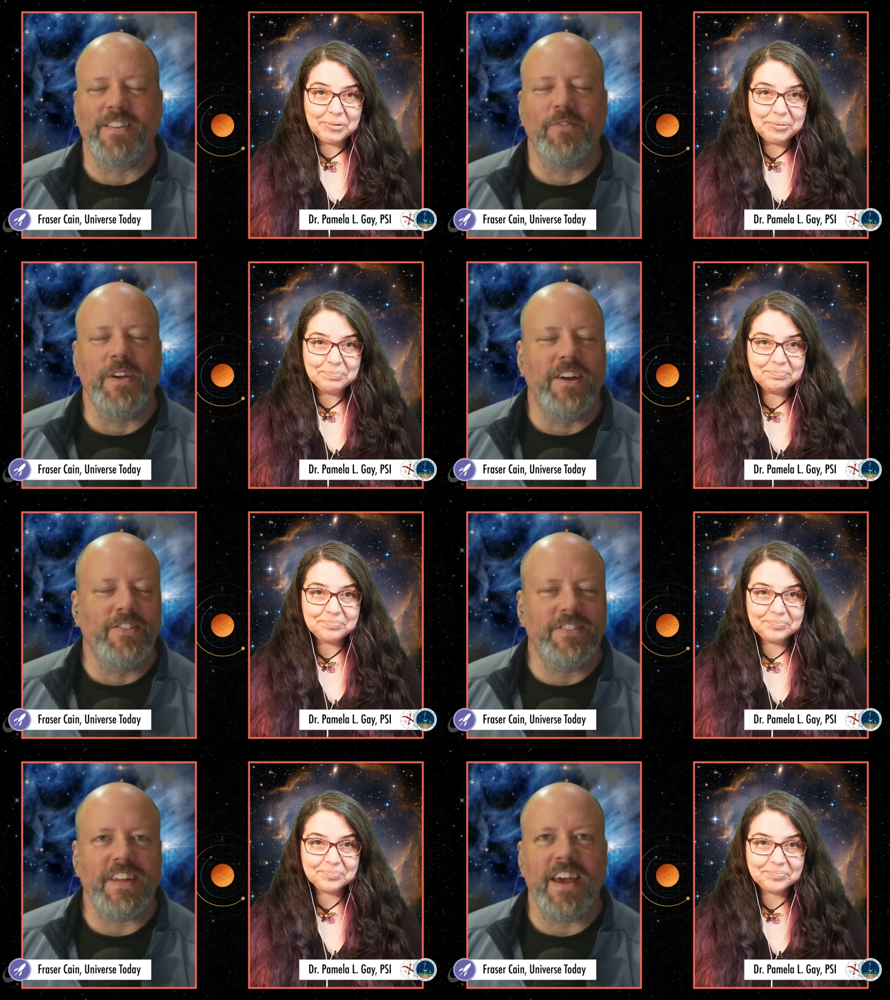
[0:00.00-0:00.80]
Speaker 1: so we
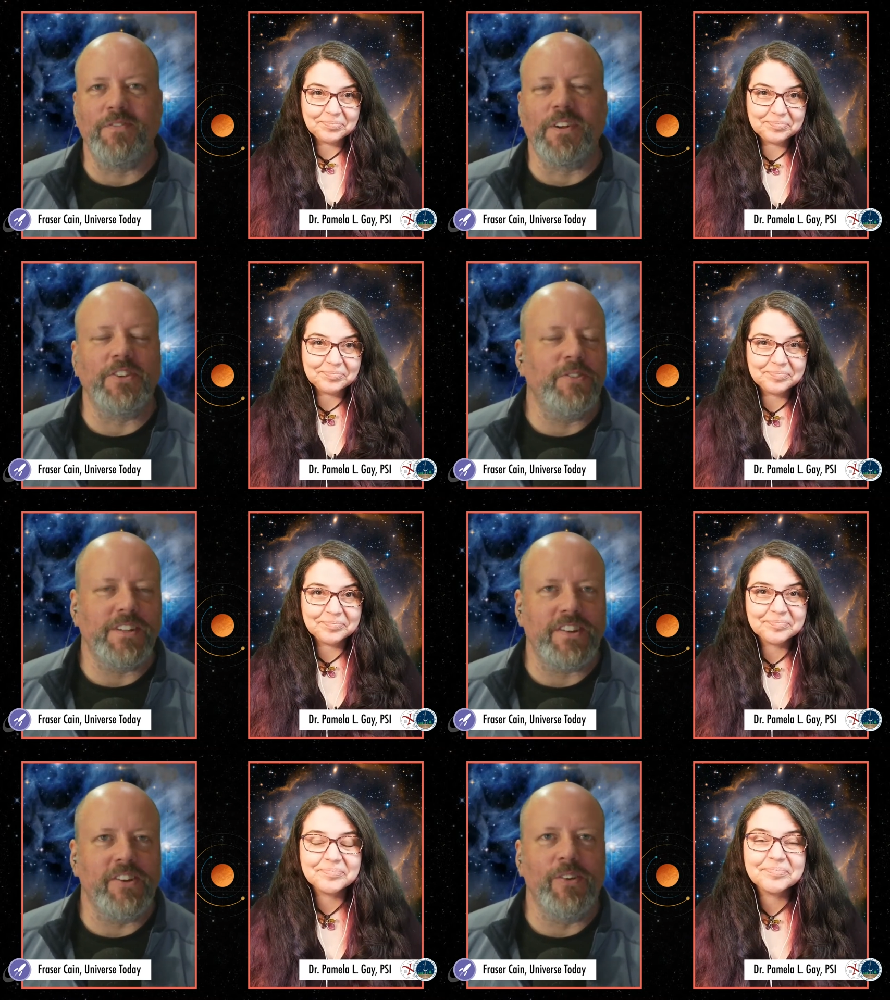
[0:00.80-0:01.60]
understand. We do
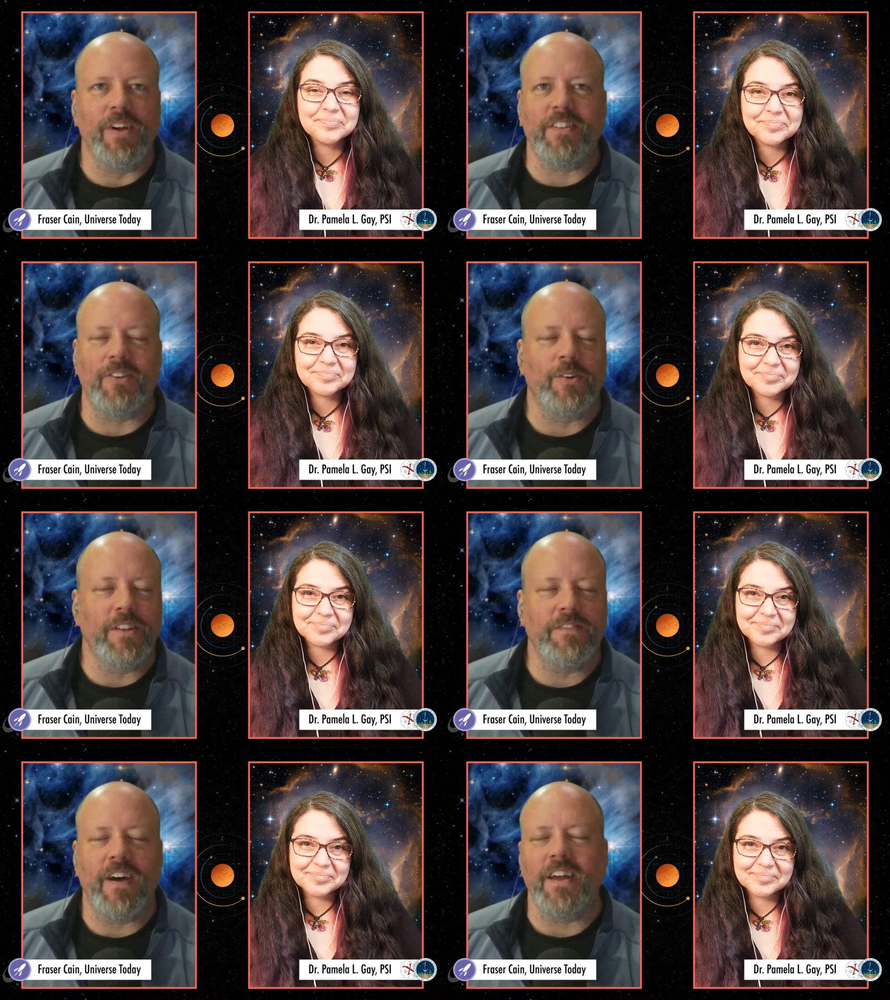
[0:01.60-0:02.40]
it too. It's
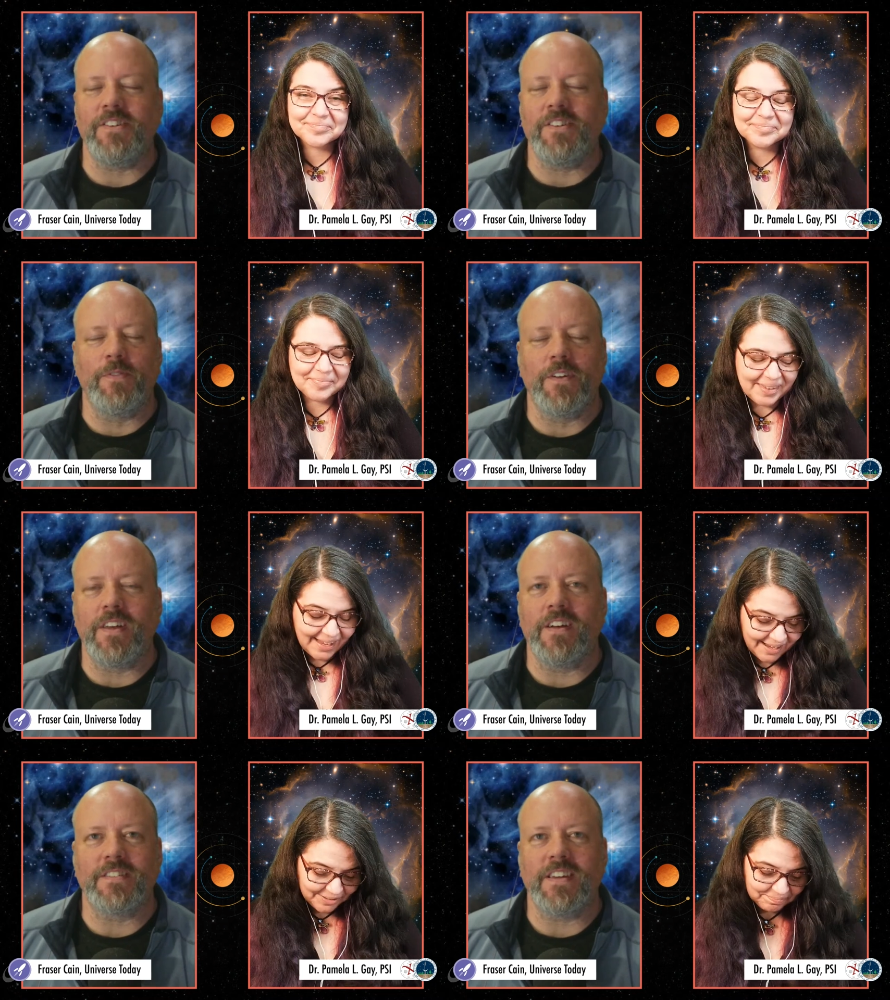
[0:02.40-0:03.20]
totally fine. Don't feel
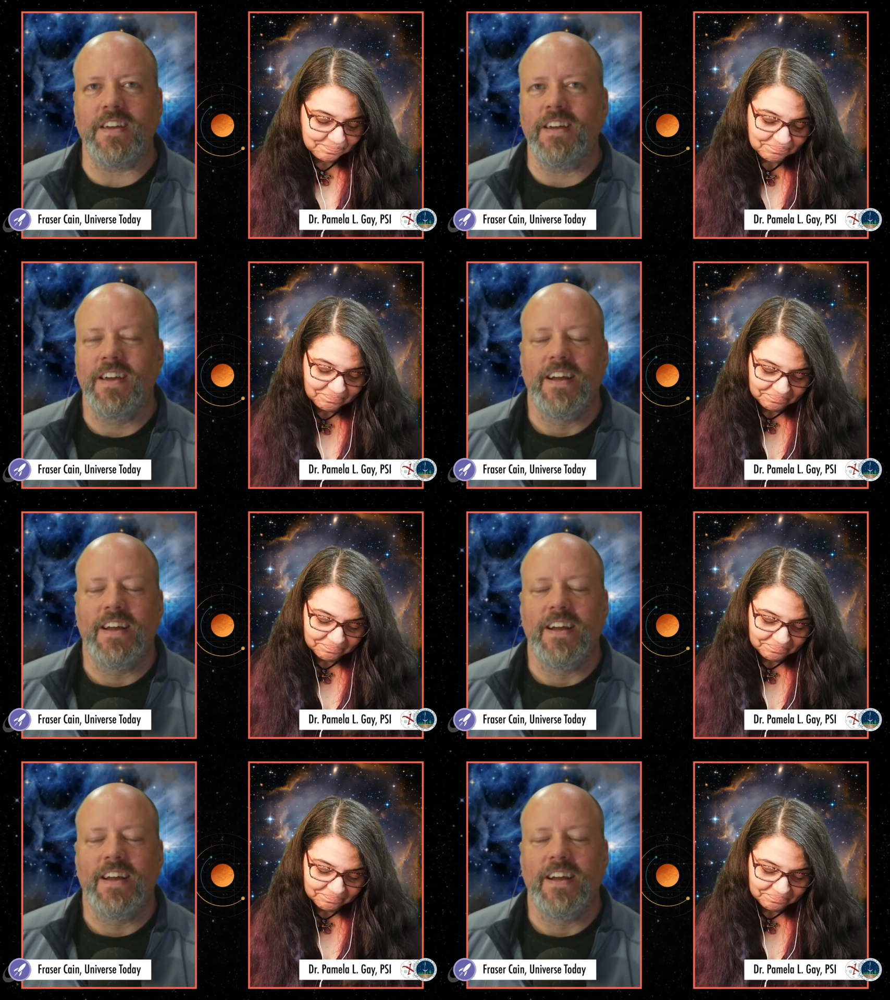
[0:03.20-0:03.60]
guilty.